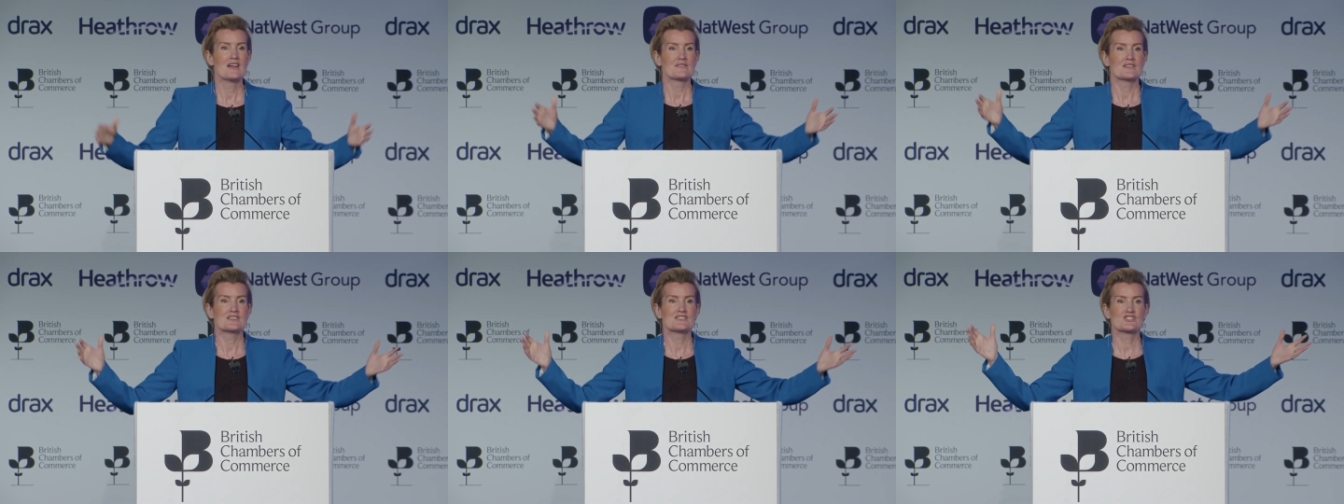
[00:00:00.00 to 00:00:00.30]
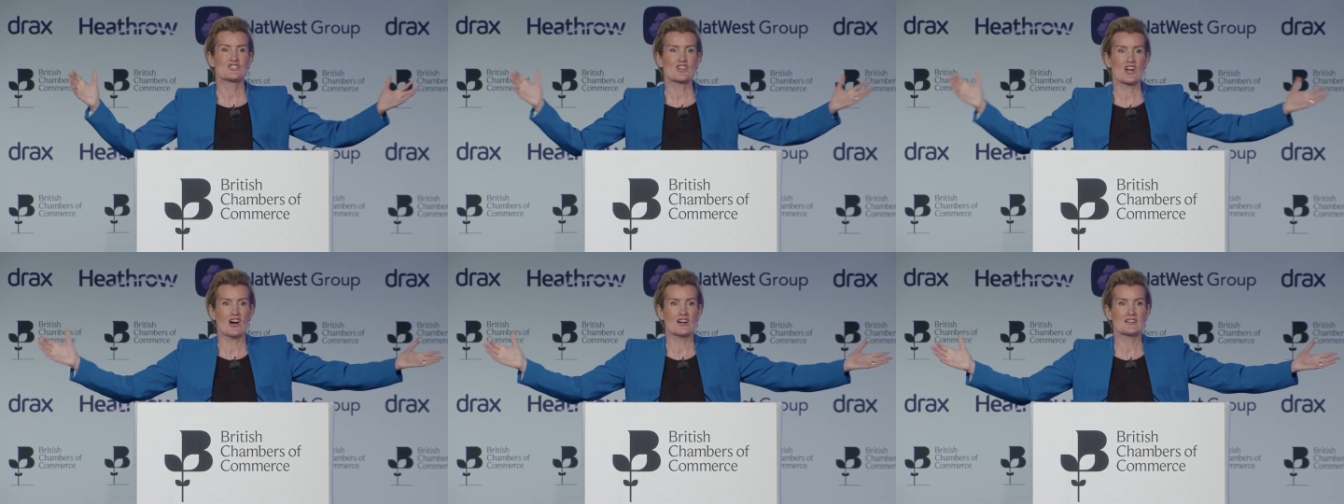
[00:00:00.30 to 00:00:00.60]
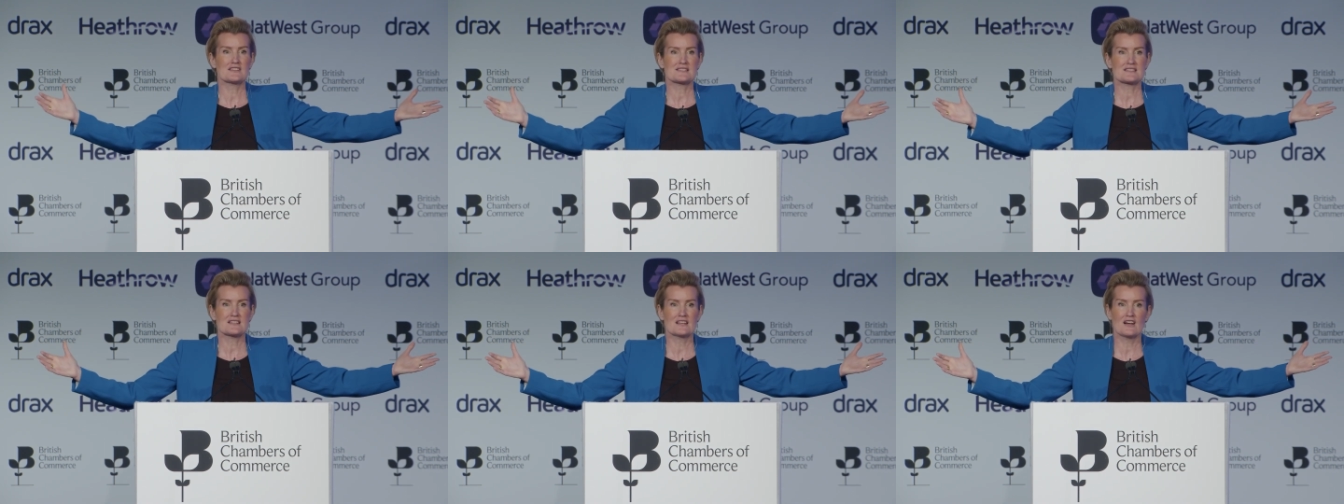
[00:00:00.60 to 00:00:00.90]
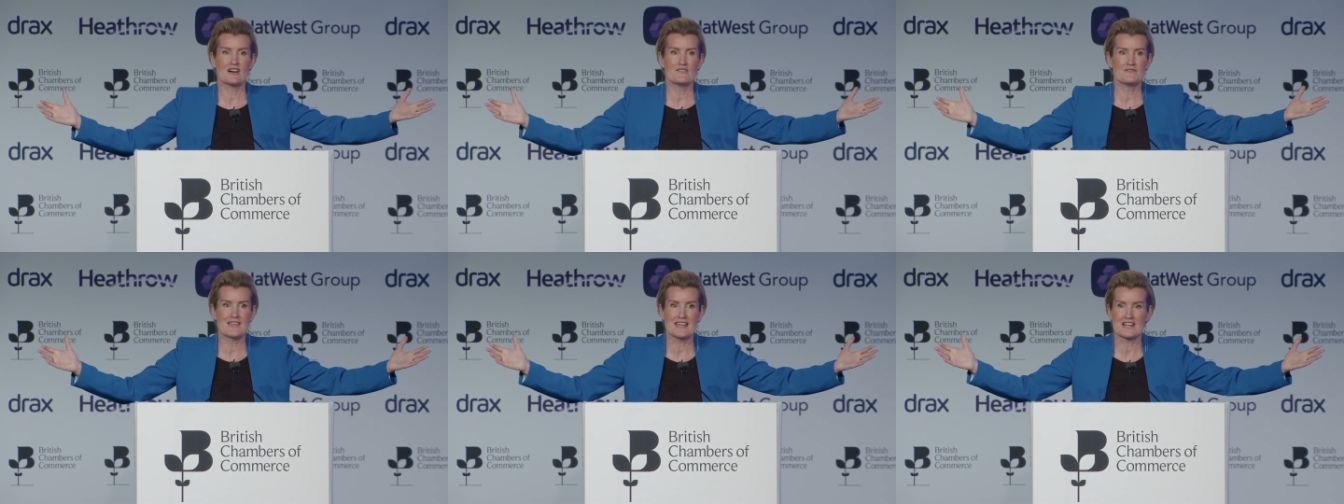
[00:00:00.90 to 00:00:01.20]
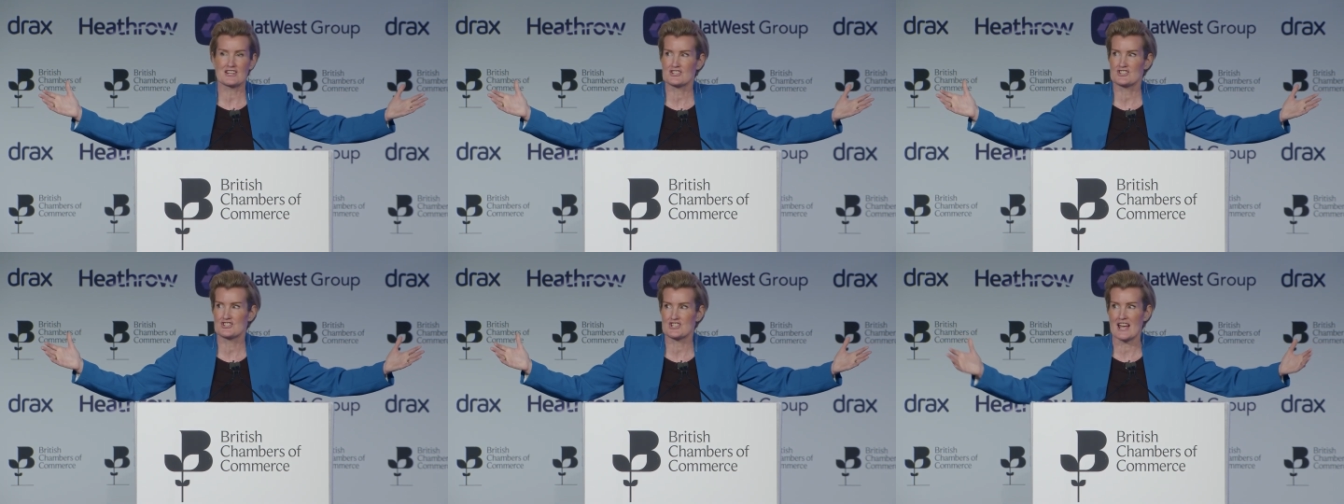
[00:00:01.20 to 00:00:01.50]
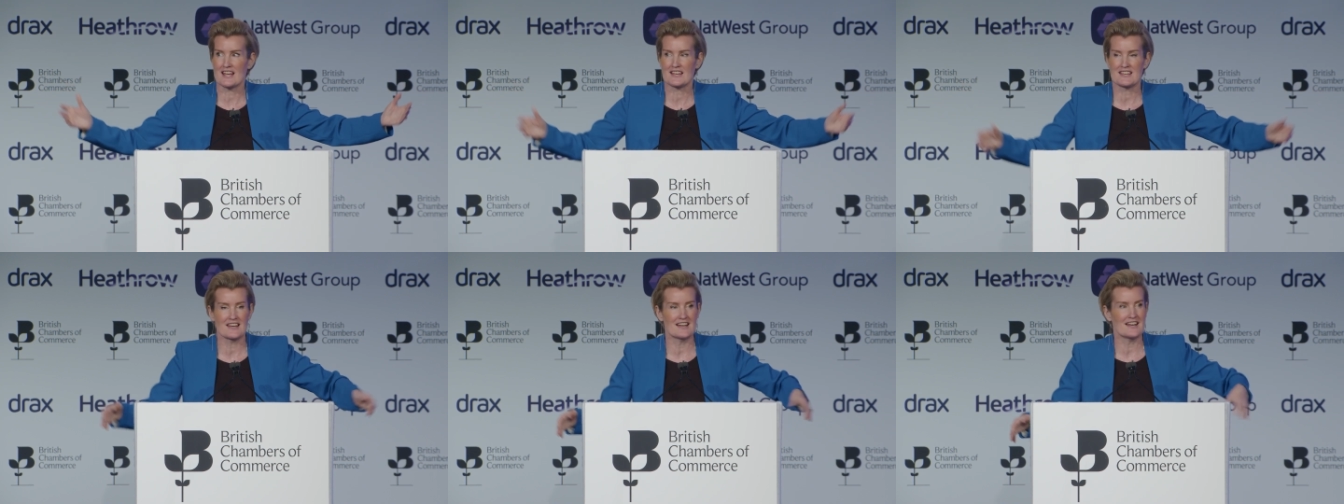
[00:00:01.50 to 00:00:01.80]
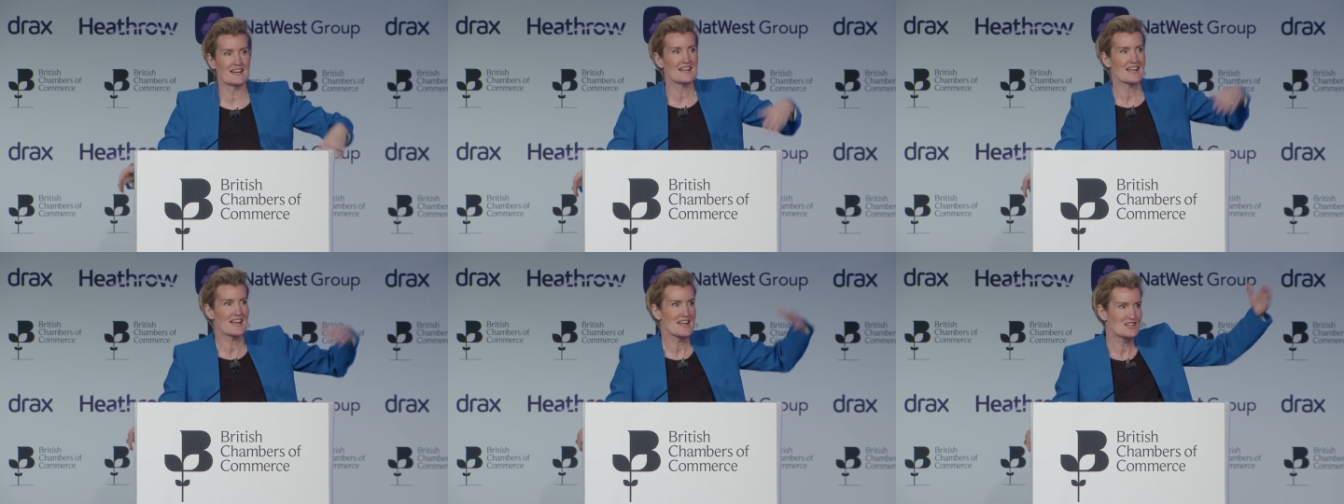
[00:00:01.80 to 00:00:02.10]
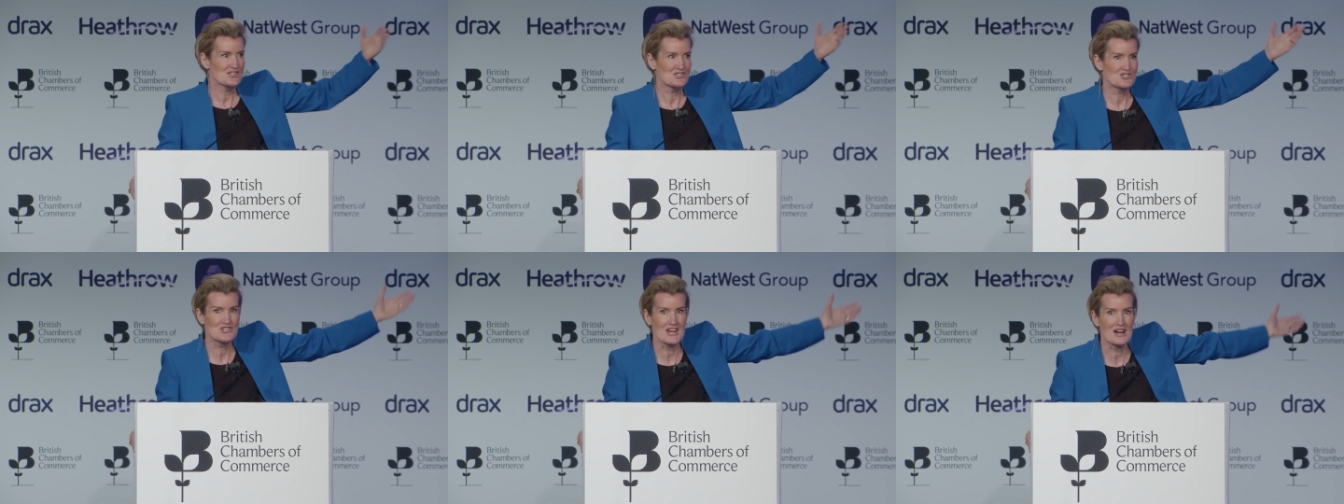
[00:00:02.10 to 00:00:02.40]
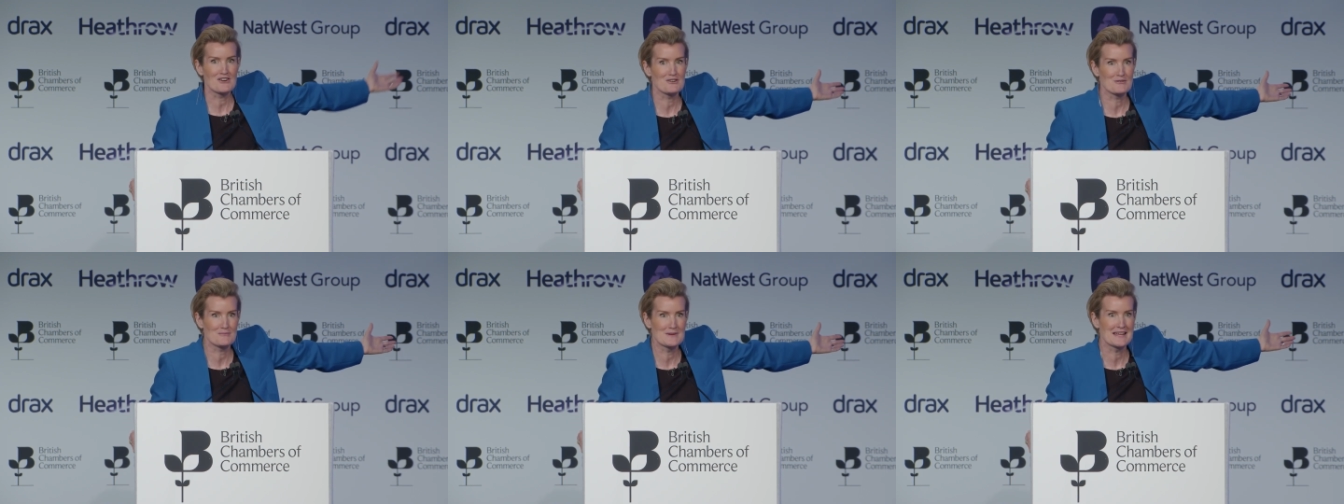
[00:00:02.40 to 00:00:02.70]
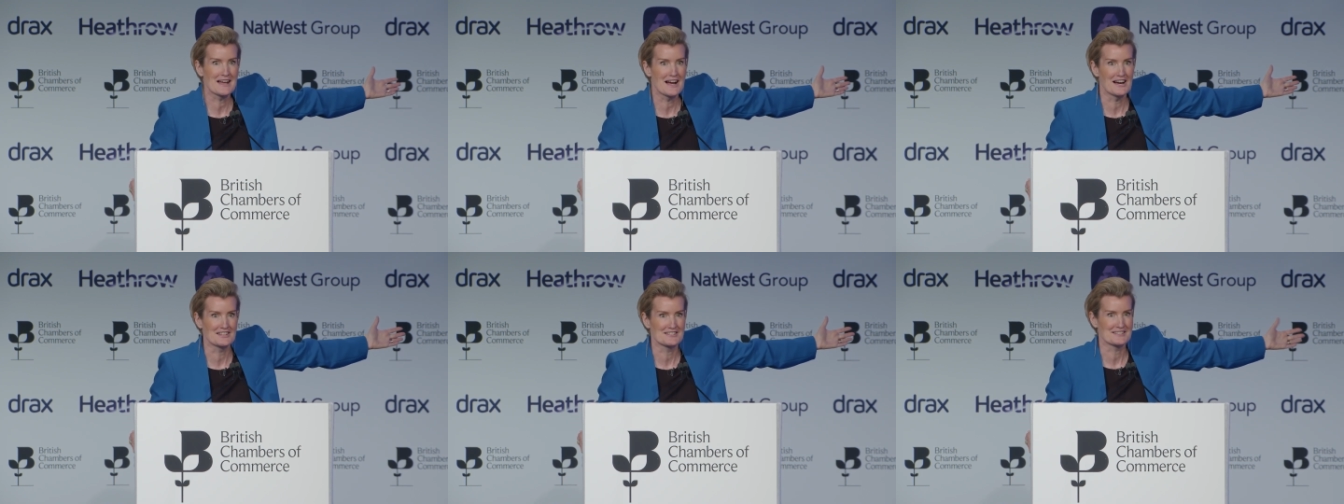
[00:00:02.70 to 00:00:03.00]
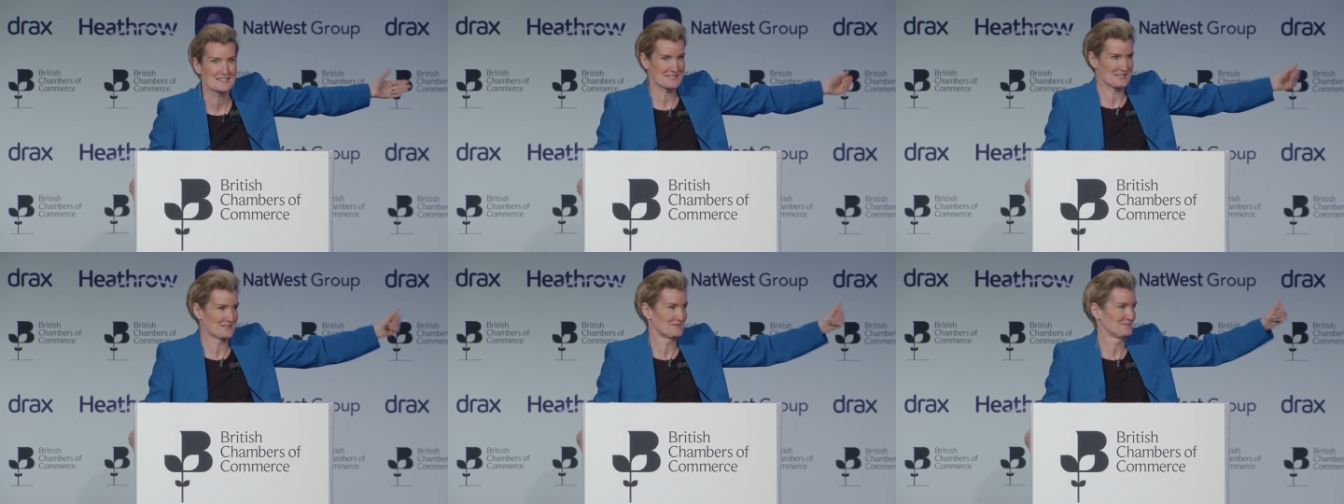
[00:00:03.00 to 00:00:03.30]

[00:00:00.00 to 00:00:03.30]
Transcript: the Chancellor of the Exchequer, Jeremy Hunt.